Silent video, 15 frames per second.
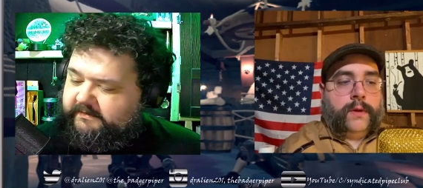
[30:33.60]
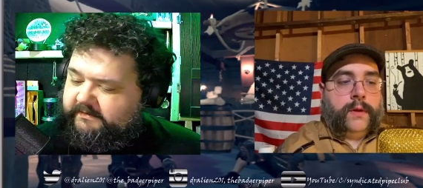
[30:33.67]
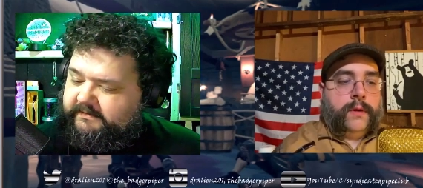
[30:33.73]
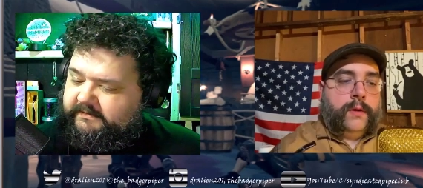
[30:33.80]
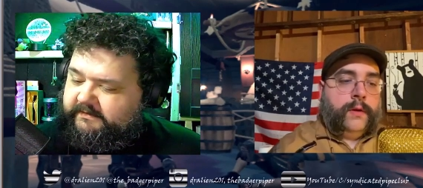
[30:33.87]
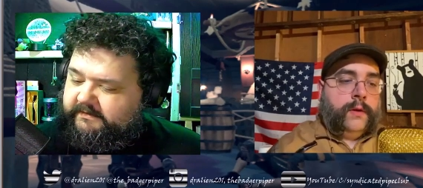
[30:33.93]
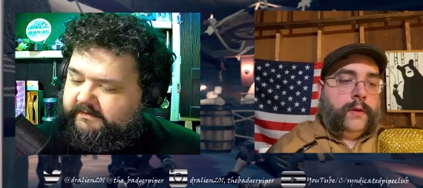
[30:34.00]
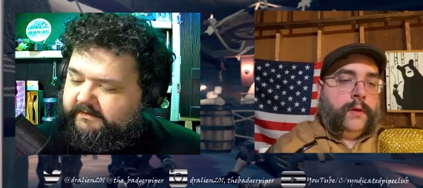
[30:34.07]

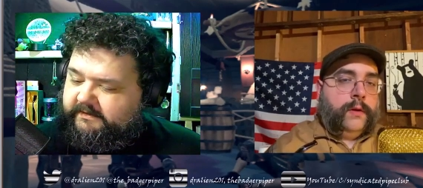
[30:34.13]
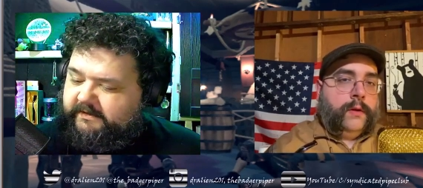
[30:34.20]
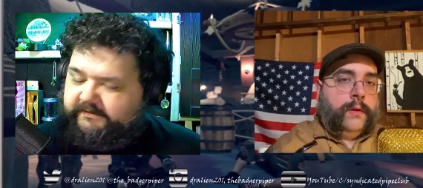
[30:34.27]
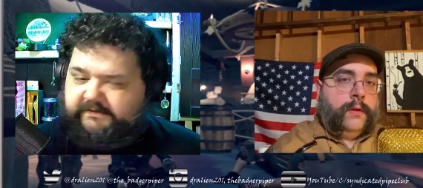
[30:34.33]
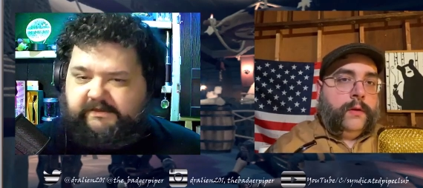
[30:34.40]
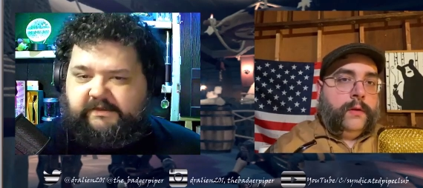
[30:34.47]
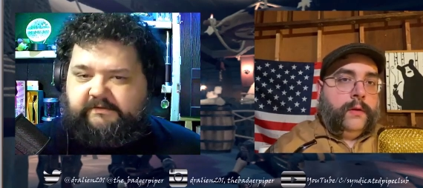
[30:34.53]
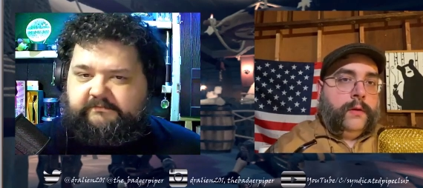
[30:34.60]
Speaker 1: Not that
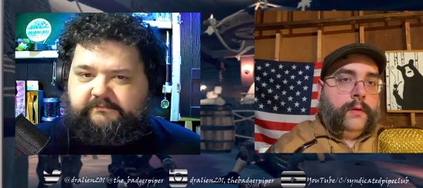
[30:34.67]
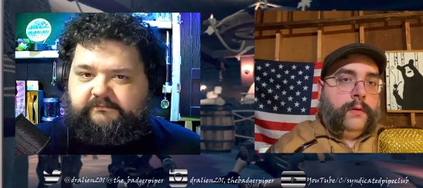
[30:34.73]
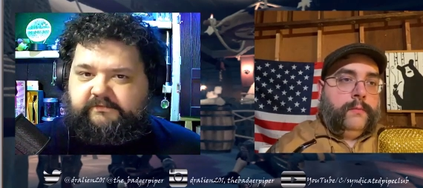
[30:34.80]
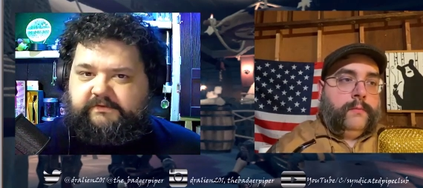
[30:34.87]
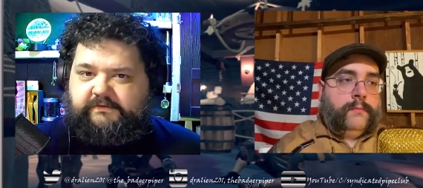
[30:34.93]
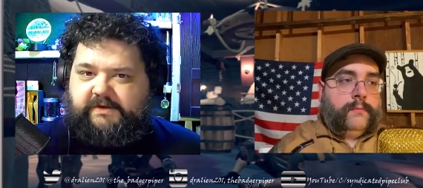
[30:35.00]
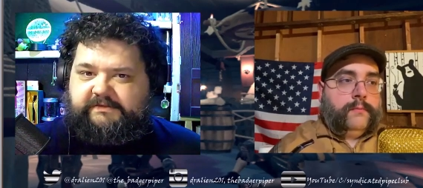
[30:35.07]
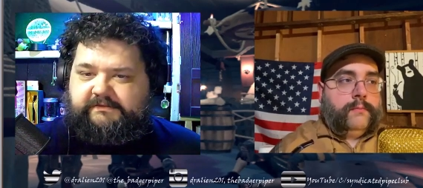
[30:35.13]
I
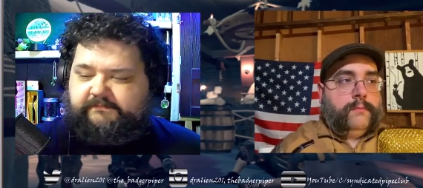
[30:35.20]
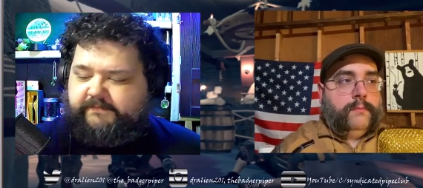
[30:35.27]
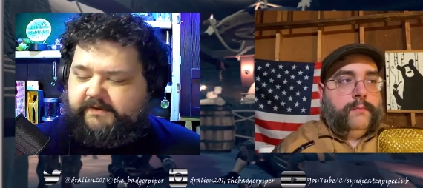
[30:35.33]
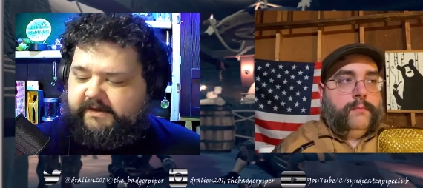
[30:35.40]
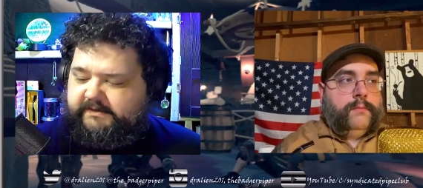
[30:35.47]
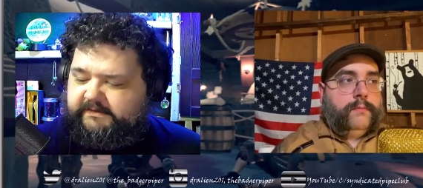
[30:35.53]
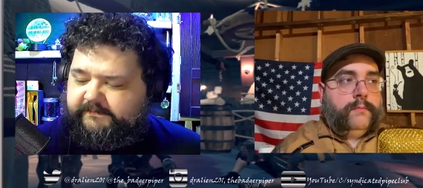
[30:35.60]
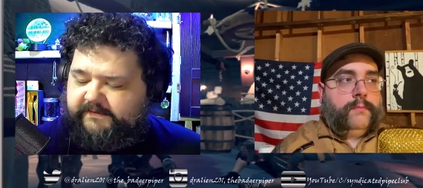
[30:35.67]
regret buying the
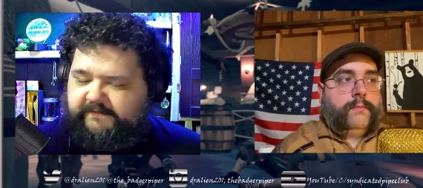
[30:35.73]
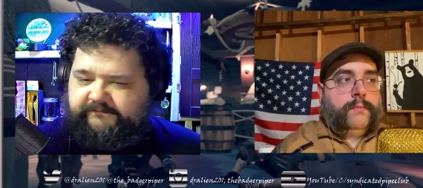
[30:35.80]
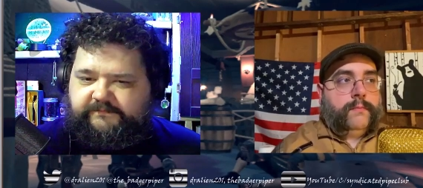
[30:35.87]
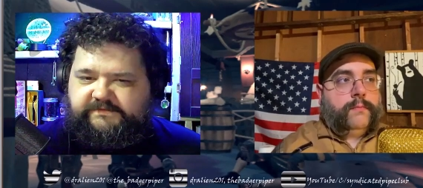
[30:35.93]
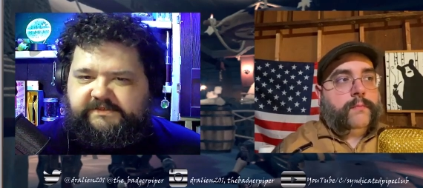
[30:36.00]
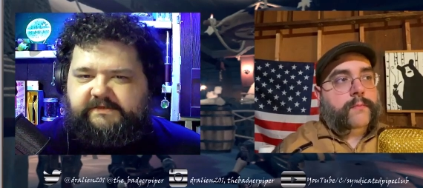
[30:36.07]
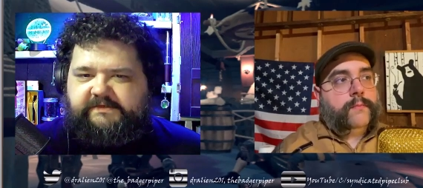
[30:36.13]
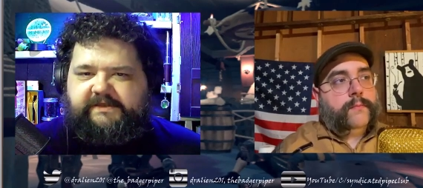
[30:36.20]
pipe from John
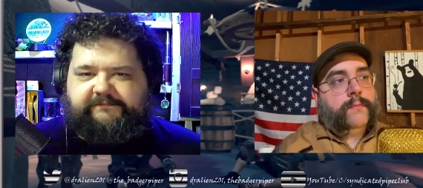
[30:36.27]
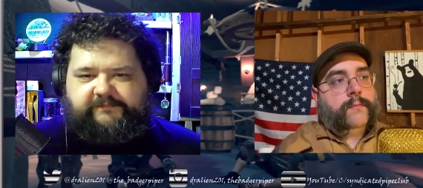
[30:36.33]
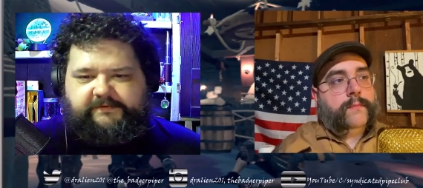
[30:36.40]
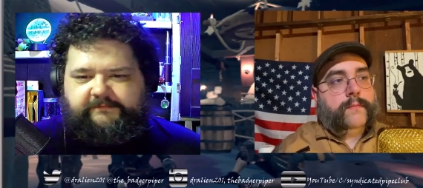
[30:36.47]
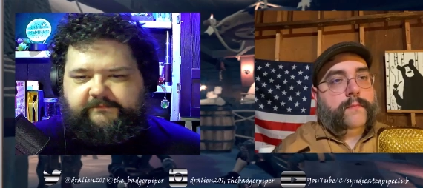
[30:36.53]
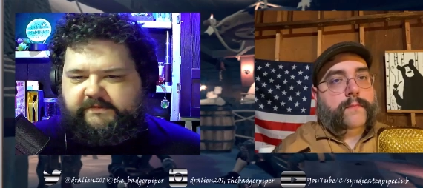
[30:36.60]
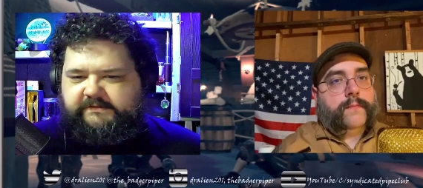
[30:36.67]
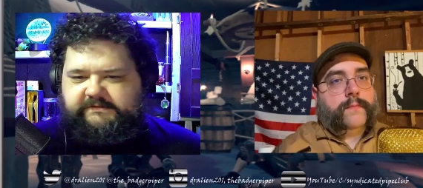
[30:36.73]
David.
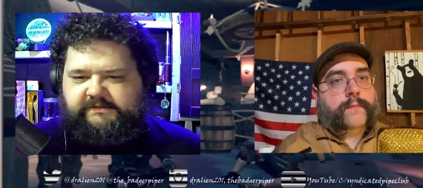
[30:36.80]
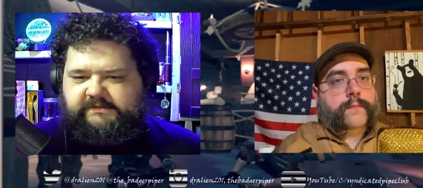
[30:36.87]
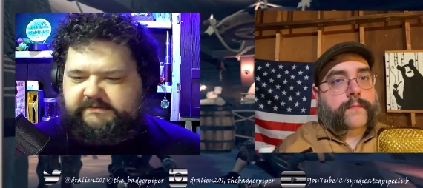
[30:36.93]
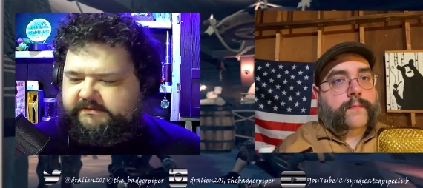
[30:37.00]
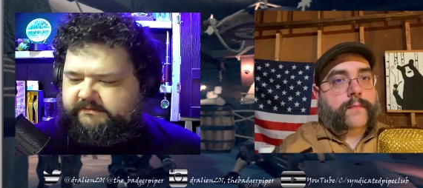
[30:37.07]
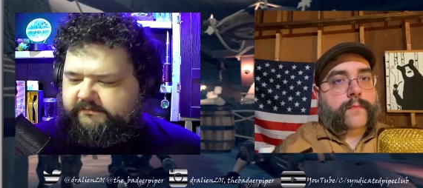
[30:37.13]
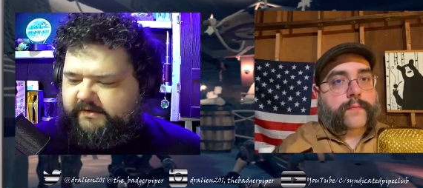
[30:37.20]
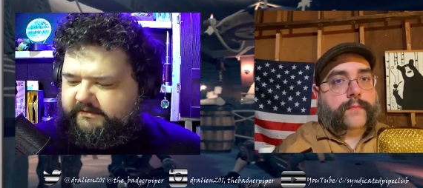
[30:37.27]
It's, it's a
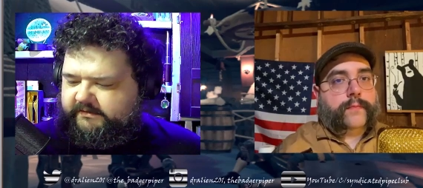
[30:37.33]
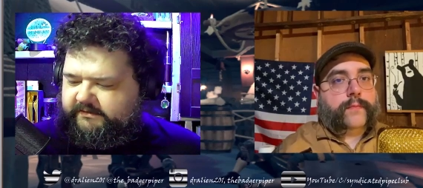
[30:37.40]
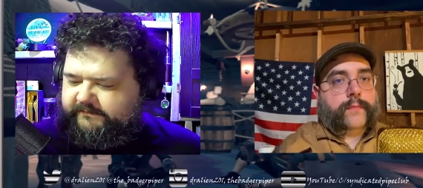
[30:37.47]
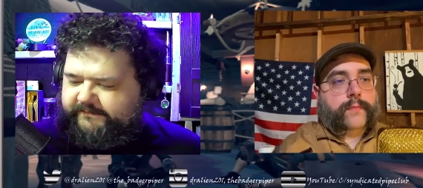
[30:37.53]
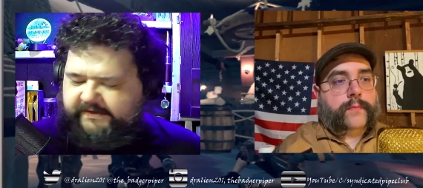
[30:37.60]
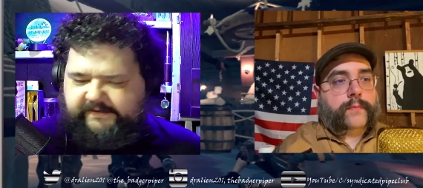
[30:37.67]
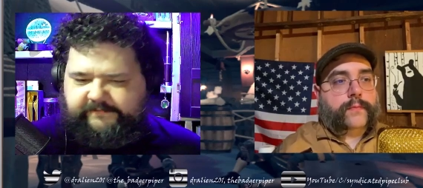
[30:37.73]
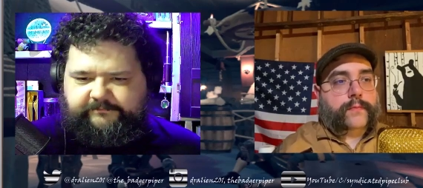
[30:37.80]
great little pipe.